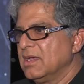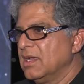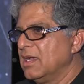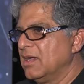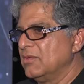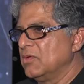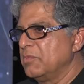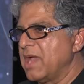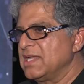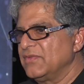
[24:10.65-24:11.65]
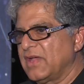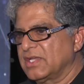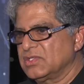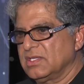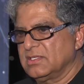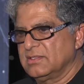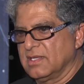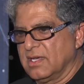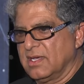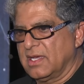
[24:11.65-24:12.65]
were manufactured
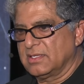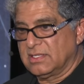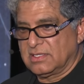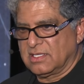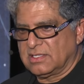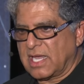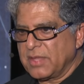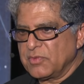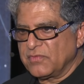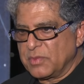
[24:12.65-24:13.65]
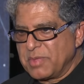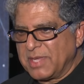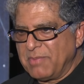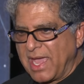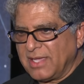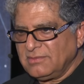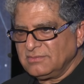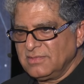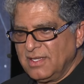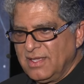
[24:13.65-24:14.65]
at the time of the Big Bang,
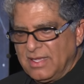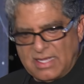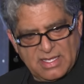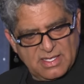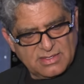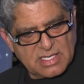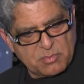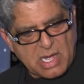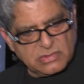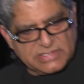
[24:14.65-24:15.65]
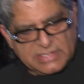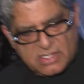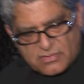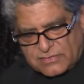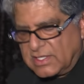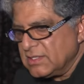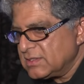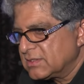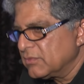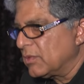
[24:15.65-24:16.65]
and they're bouncing off
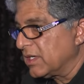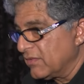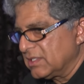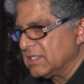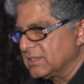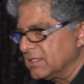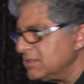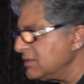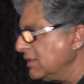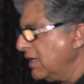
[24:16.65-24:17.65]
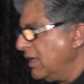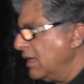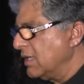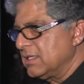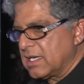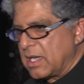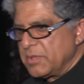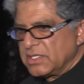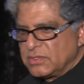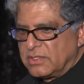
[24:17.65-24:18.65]
this, whatever this is, and they're
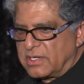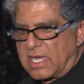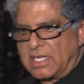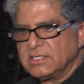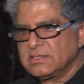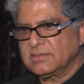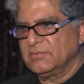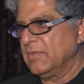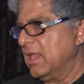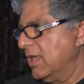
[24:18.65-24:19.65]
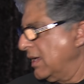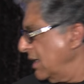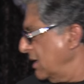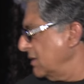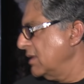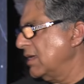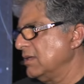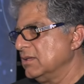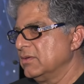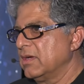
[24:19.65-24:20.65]
coming to your eyes. And
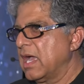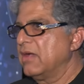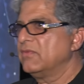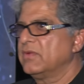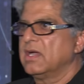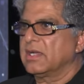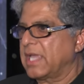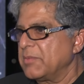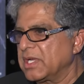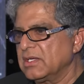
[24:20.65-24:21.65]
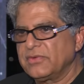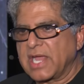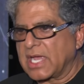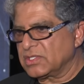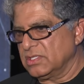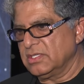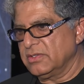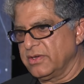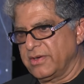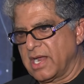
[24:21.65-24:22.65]
you have a chemical reaction in
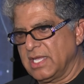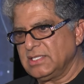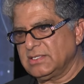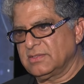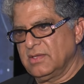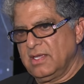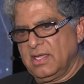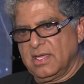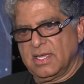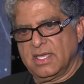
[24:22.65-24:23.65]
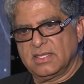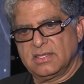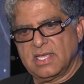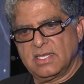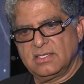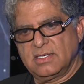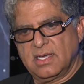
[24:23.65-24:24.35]
your eyes, and then